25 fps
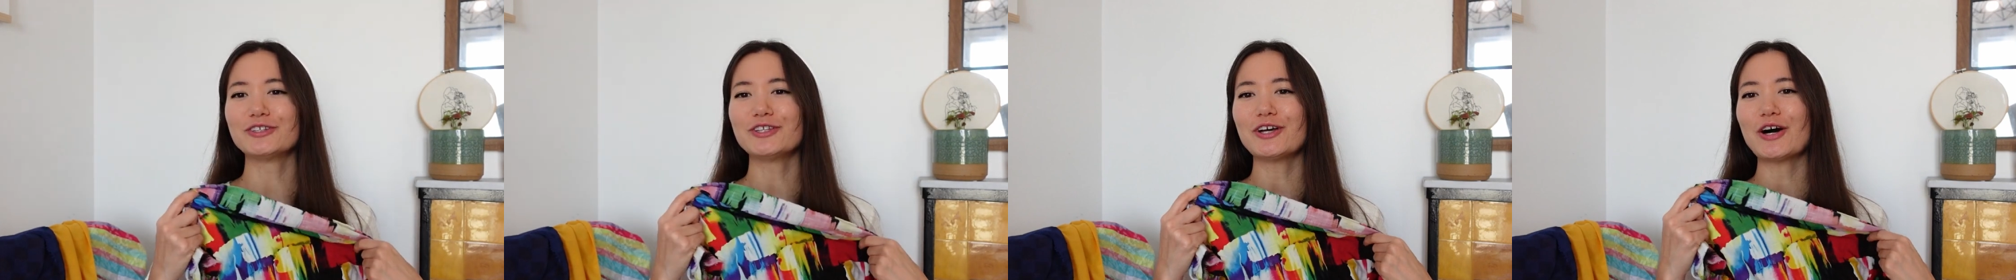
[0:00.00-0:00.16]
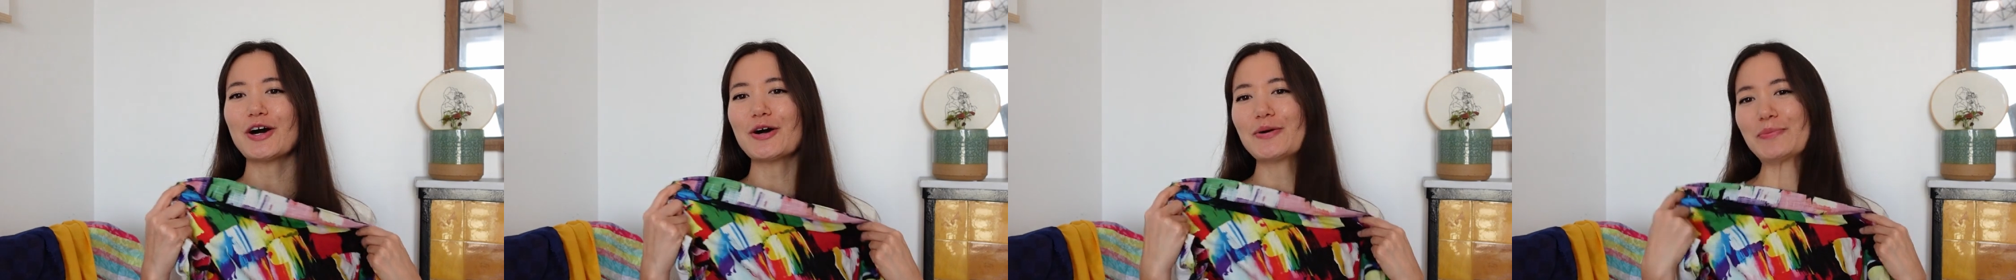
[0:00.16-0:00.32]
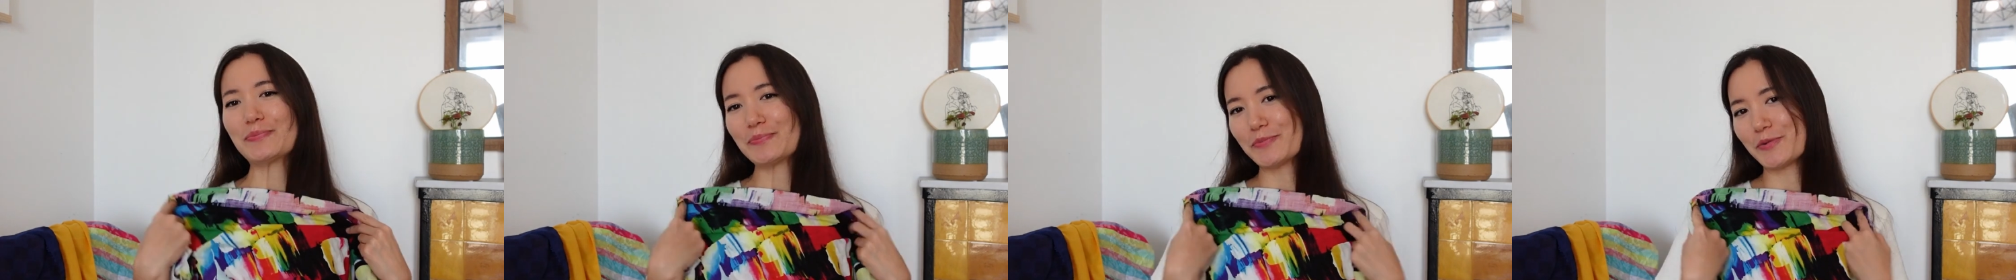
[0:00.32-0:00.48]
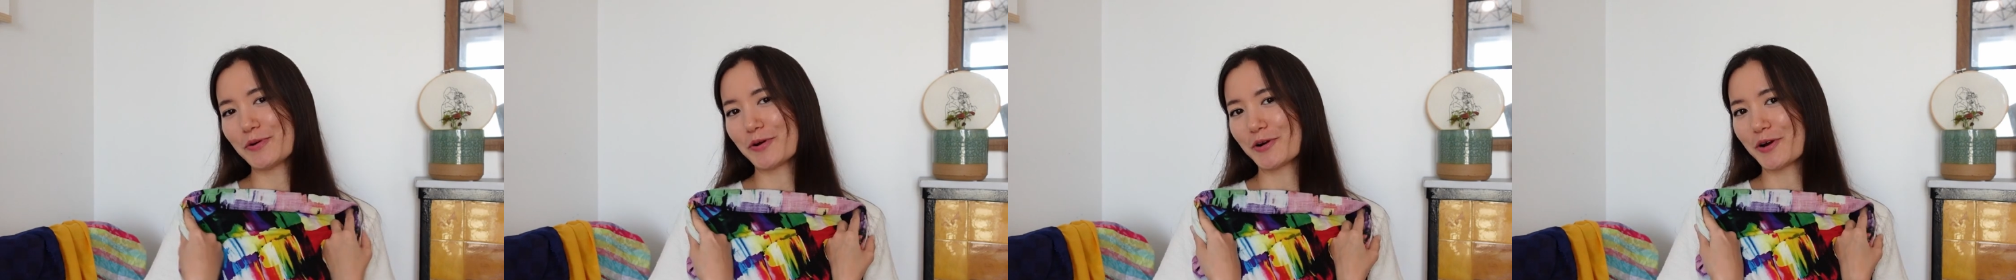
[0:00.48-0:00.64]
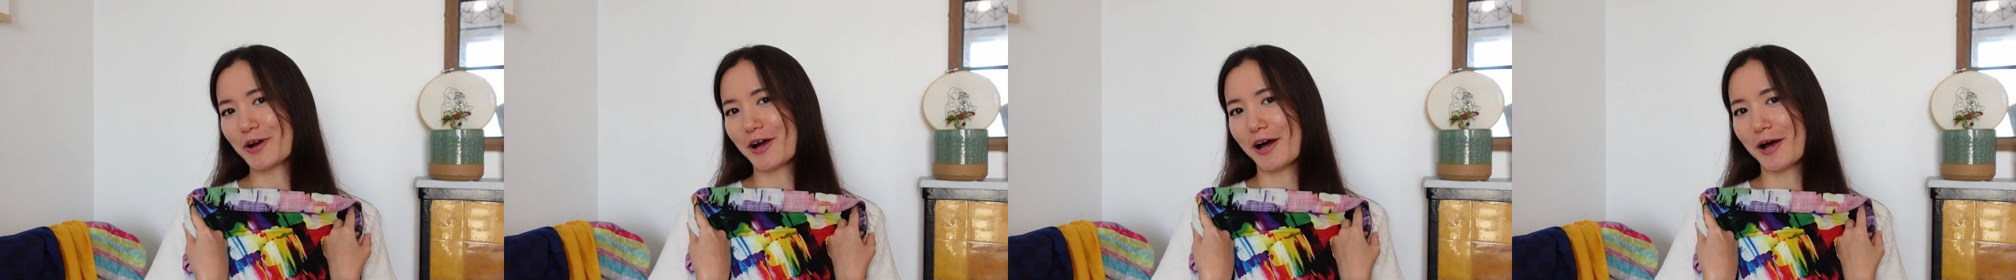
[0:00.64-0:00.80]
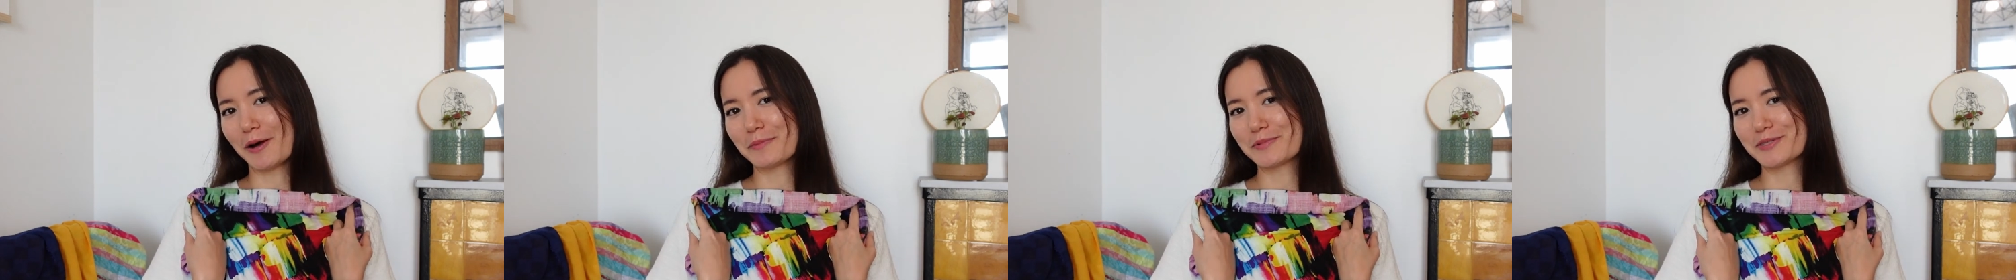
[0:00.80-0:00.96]
lot more
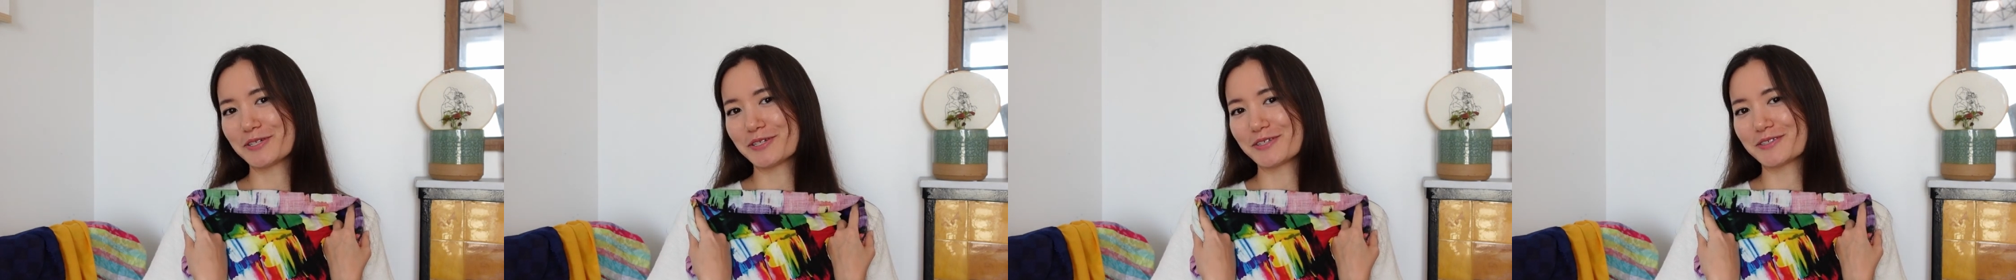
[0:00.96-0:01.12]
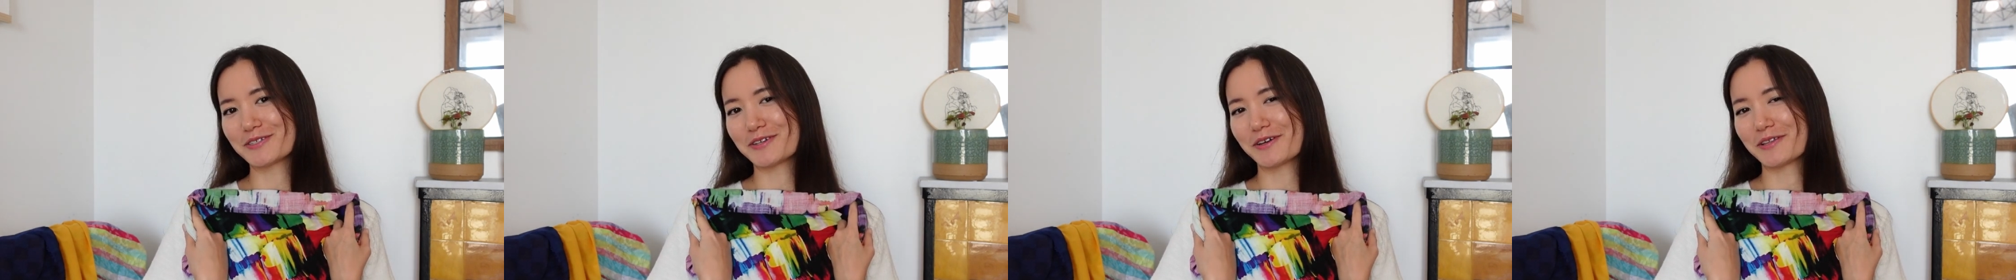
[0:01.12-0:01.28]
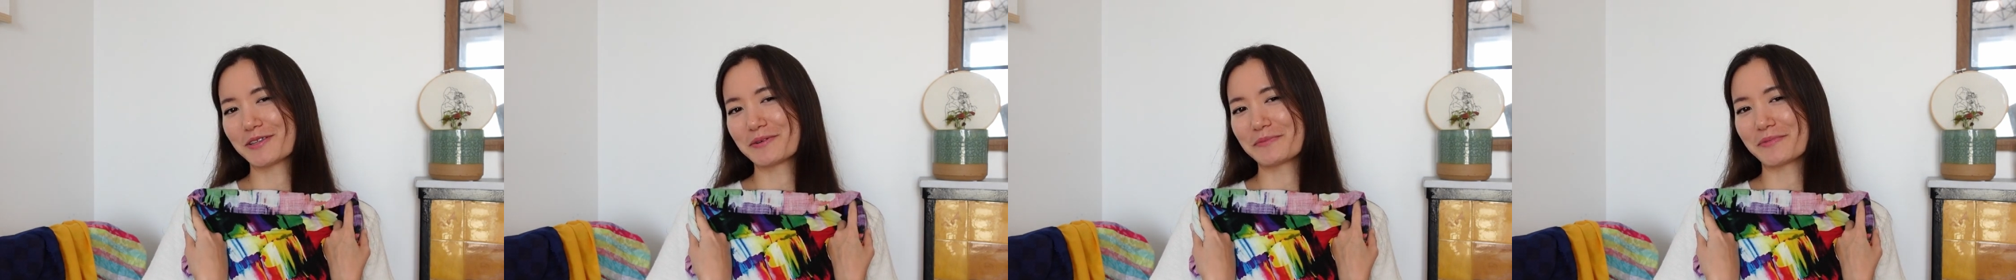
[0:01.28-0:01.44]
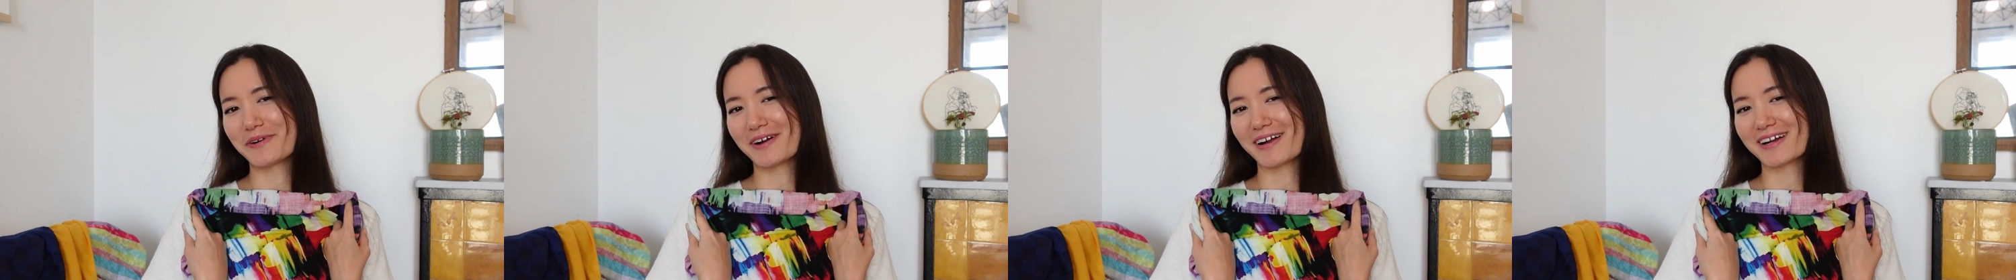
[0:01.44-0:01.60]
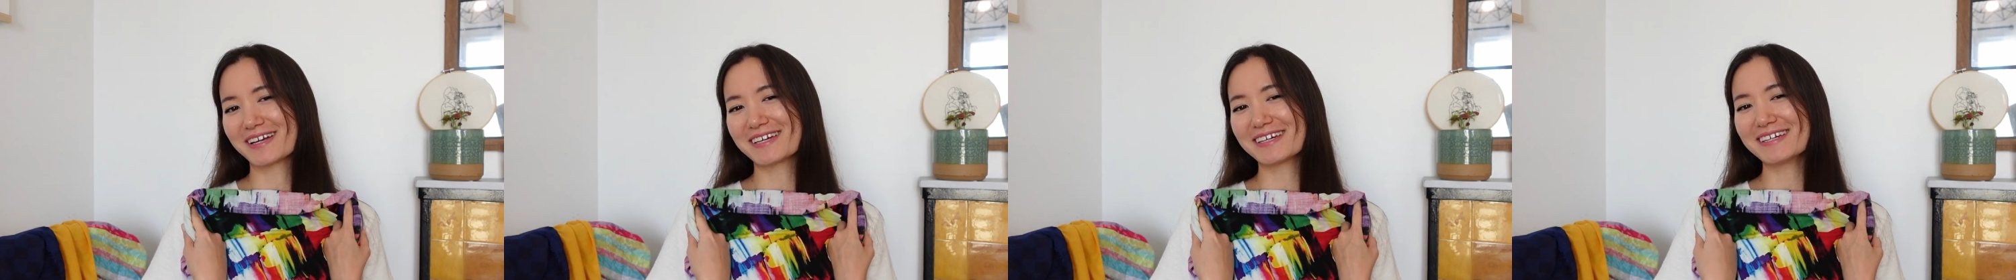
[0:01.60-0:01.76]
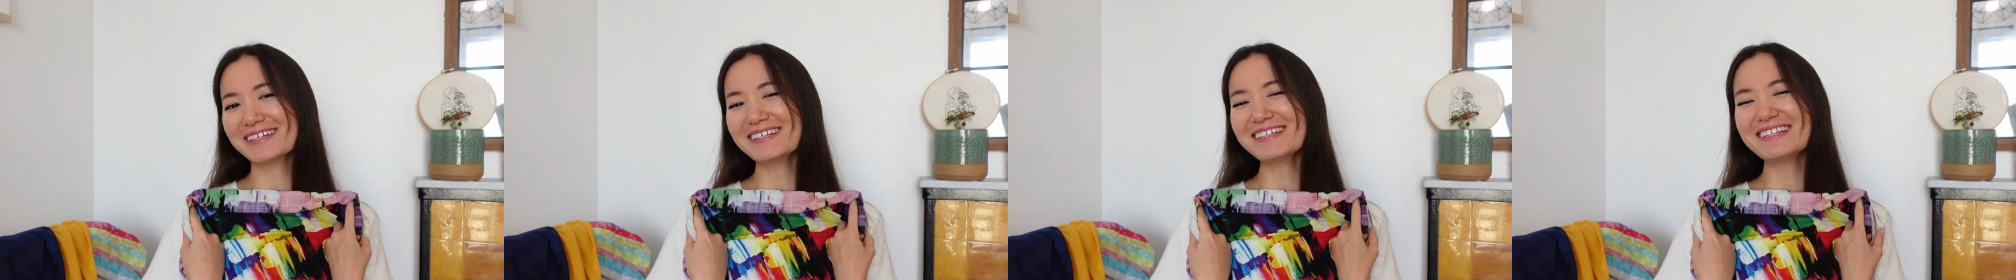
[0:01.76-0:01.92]
options on the
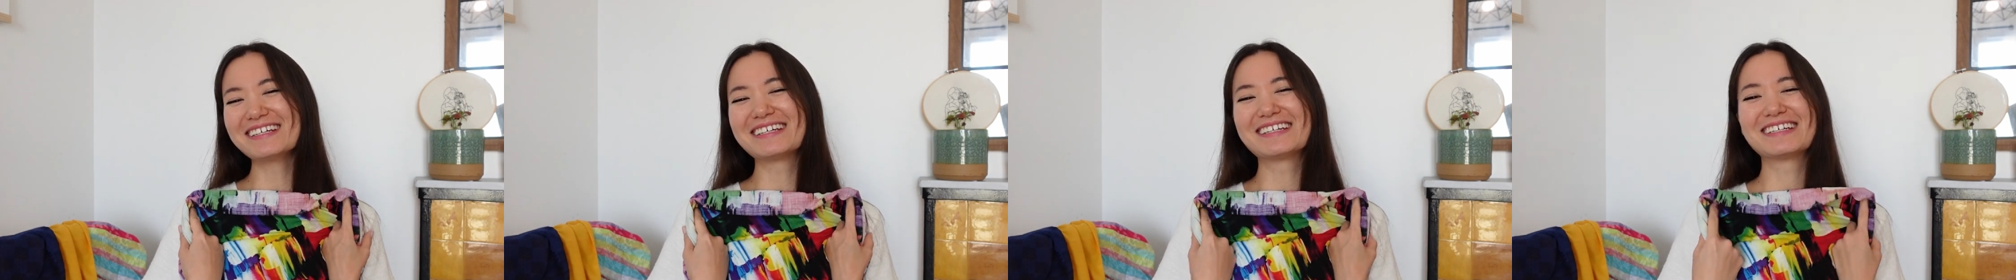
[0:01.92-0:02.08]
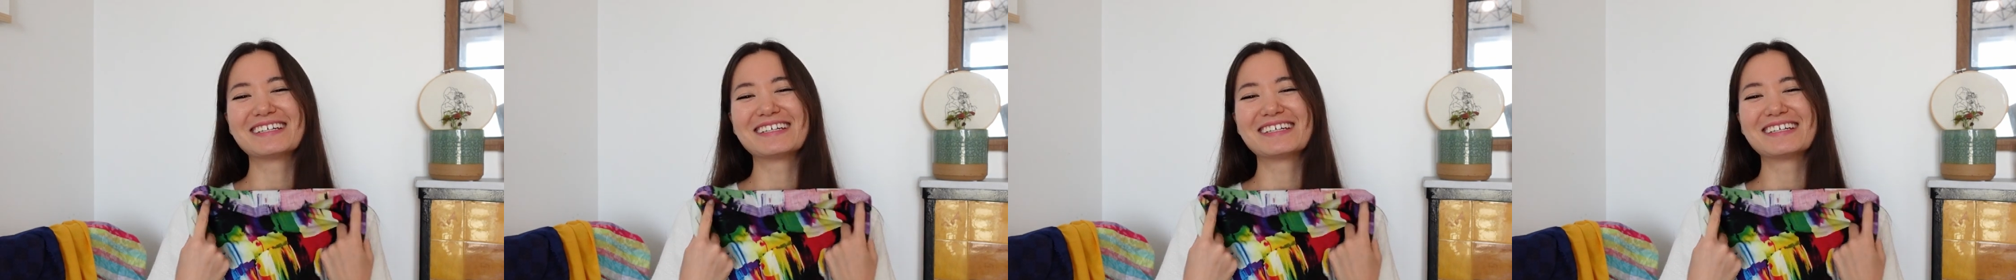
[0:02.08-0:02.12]
market.